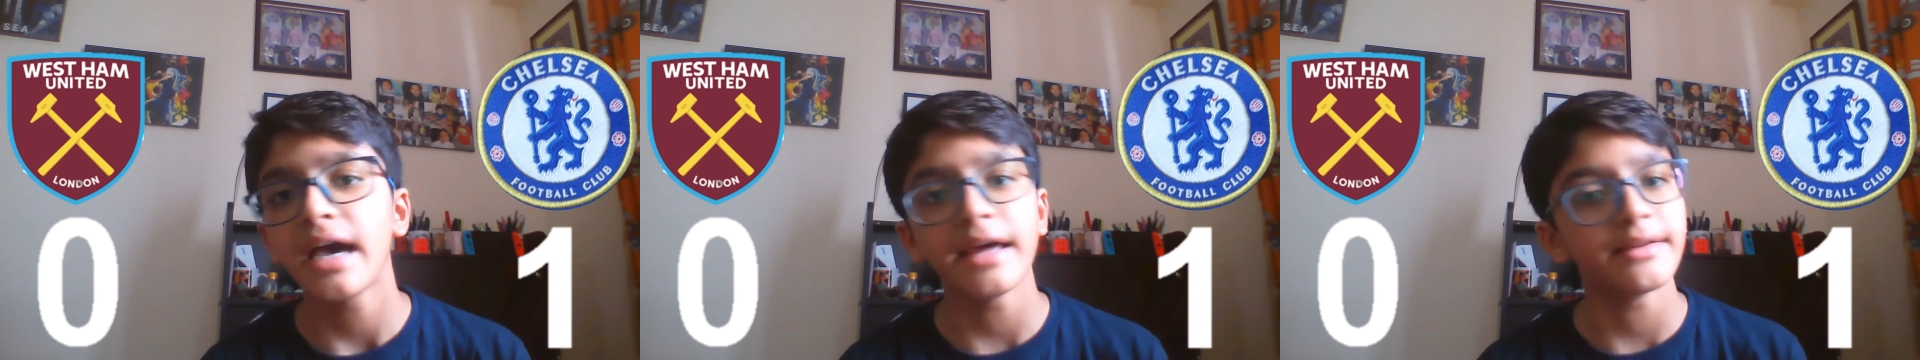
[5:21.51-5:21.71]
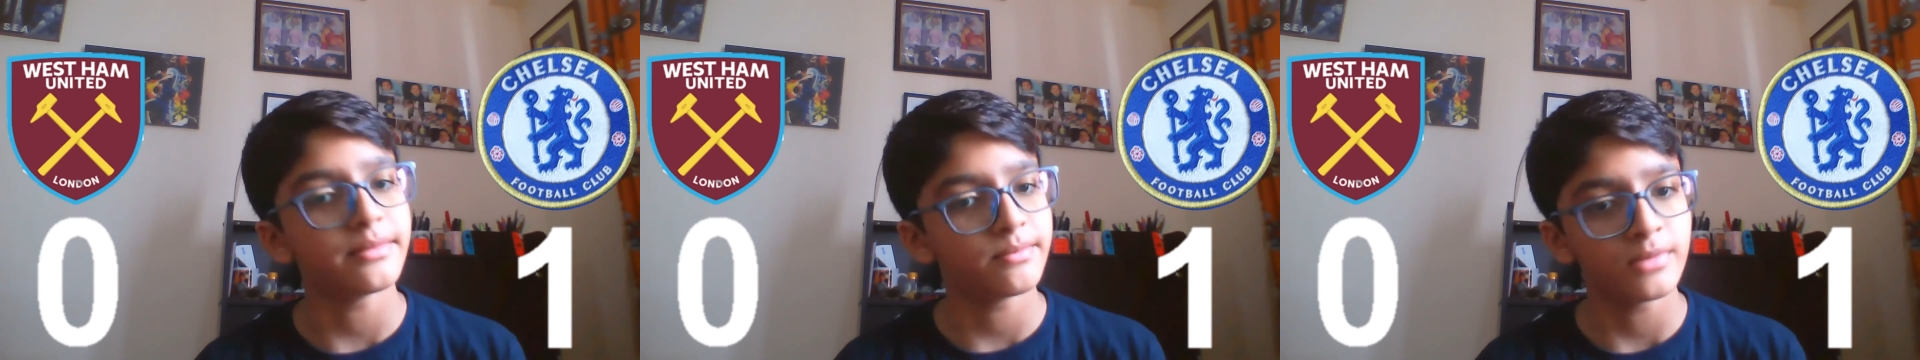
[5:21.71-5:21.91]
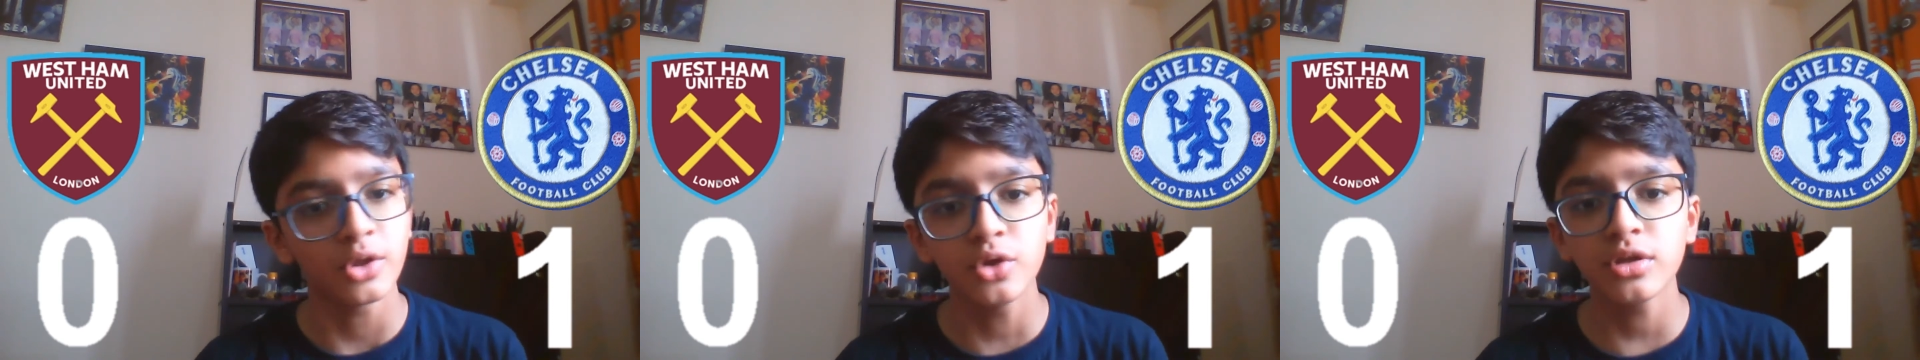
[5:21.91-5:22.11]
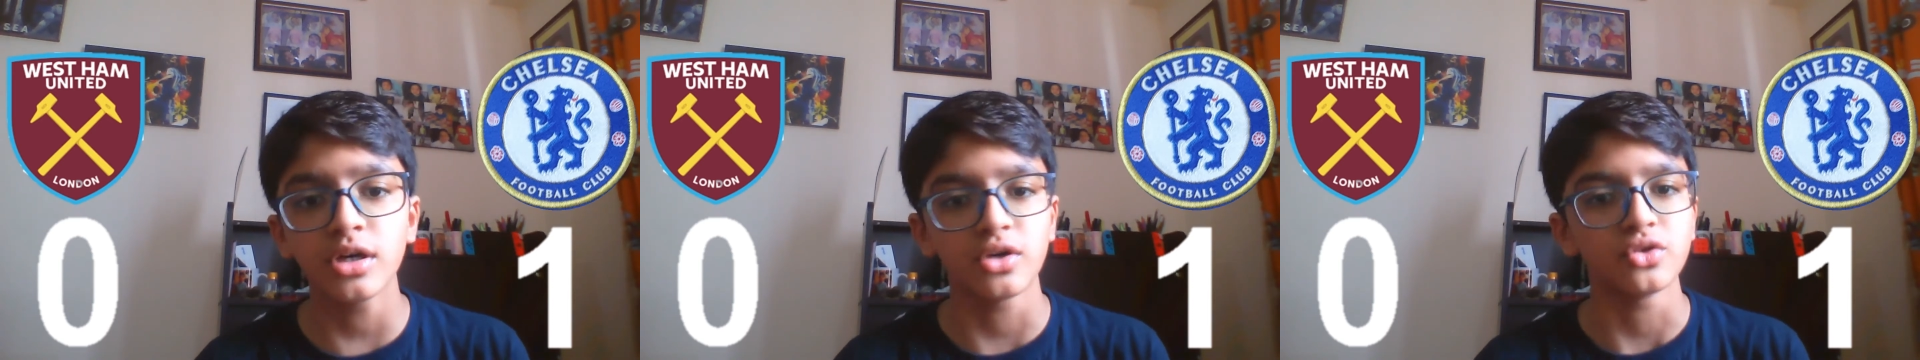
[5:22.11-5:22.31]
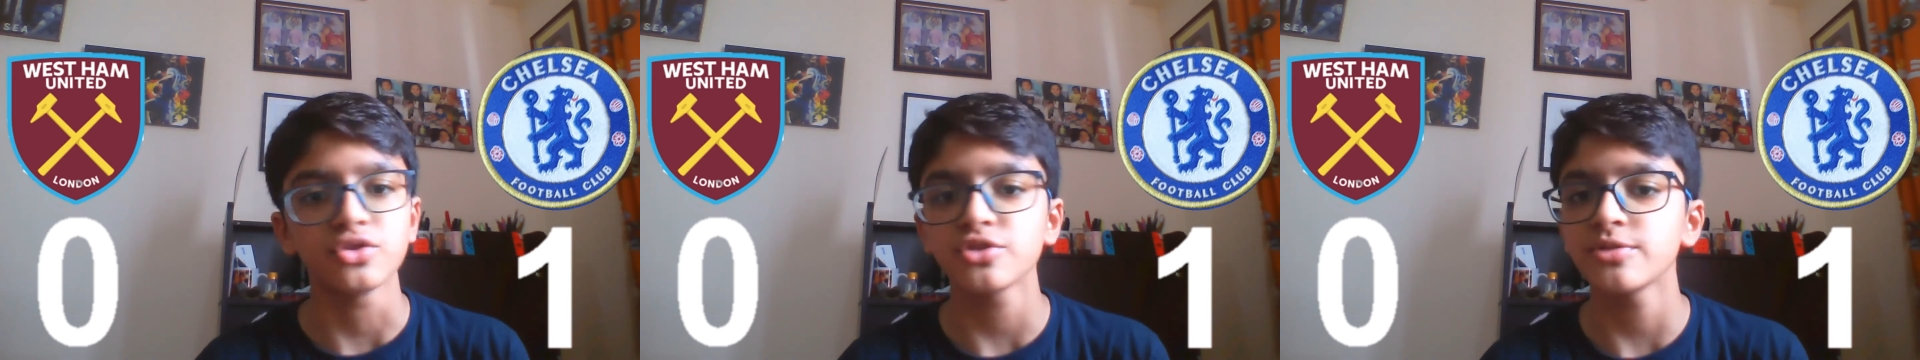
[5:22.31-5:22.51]
And who
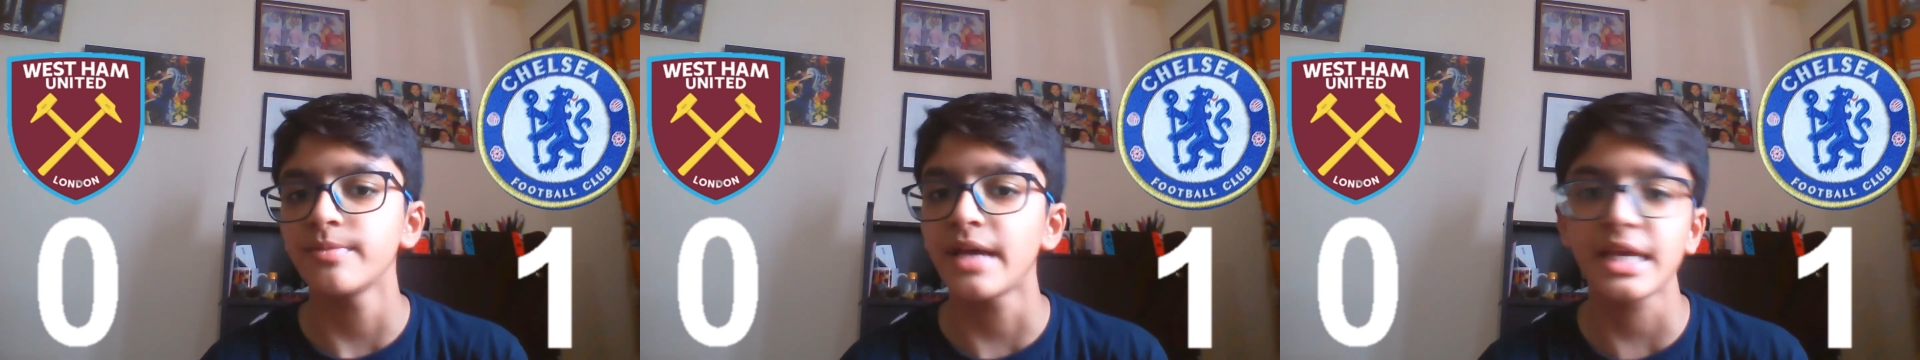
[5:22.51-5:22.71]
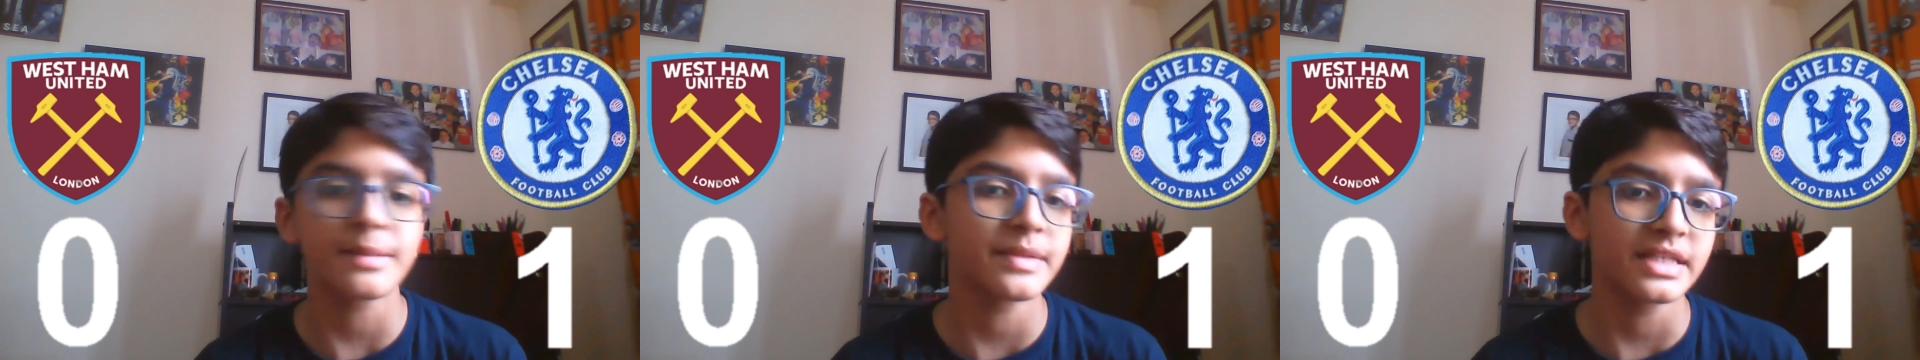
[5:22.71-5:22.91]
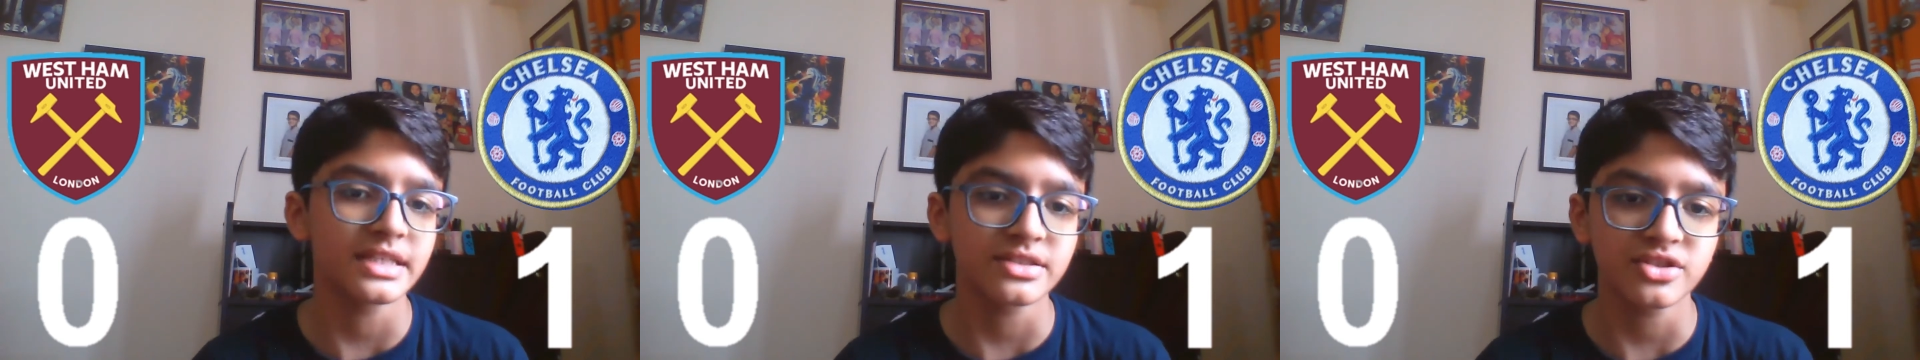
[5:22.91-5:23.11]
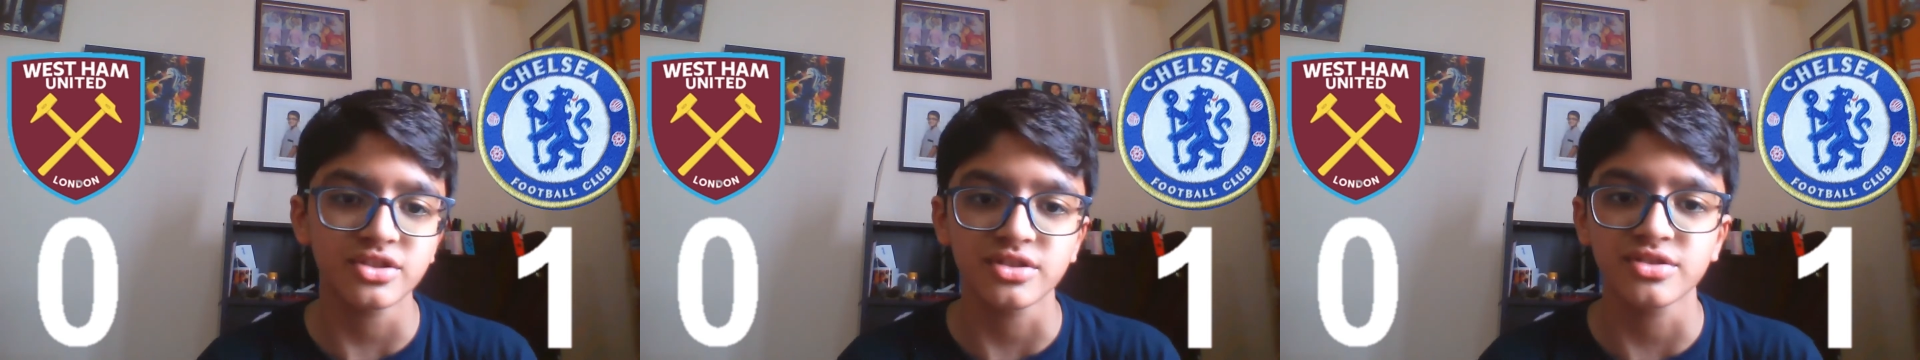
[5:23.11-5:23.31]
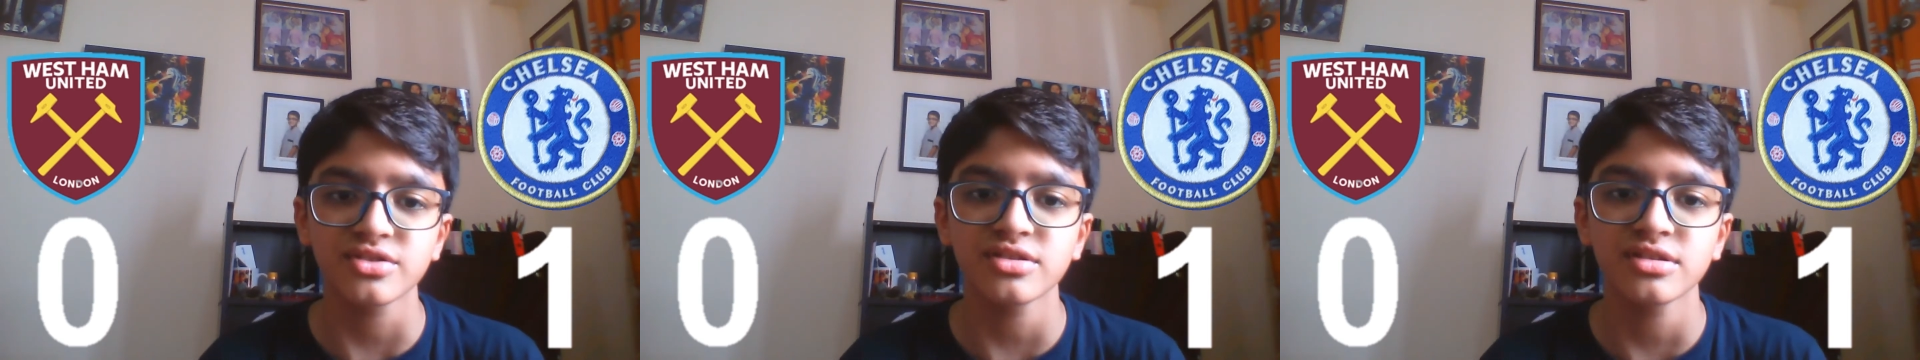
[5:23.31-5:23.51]
knows, maybe it's
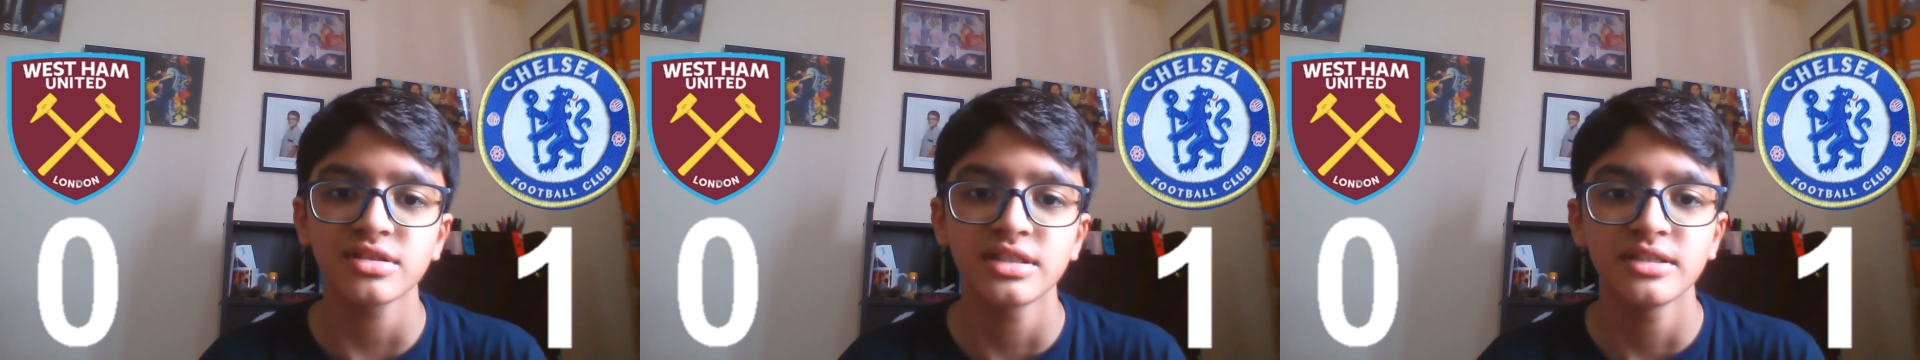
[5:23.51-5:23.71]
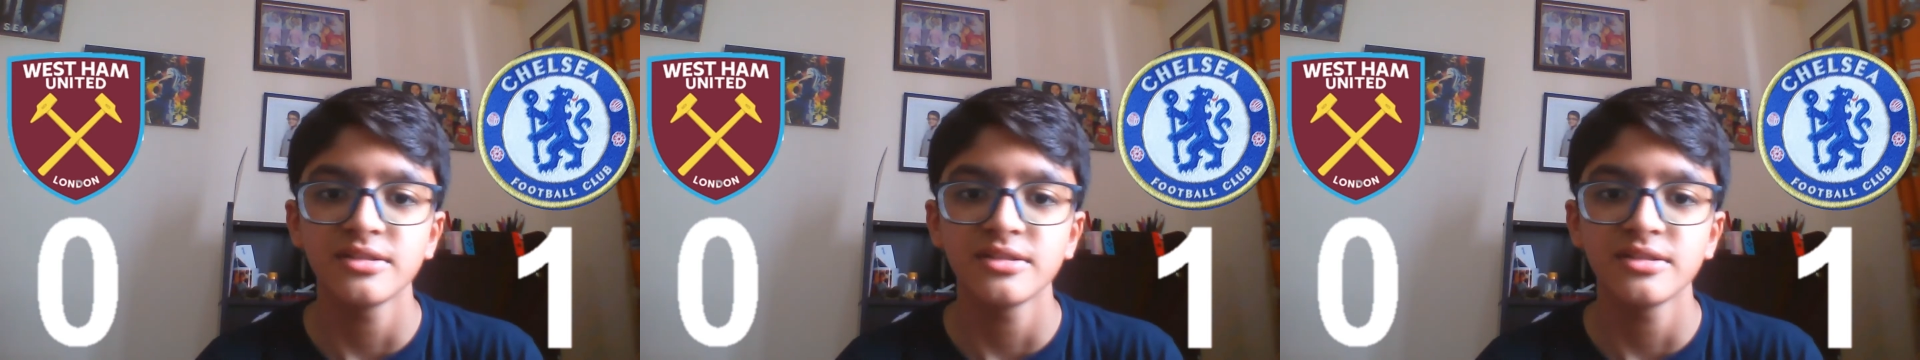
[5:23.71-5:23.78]
just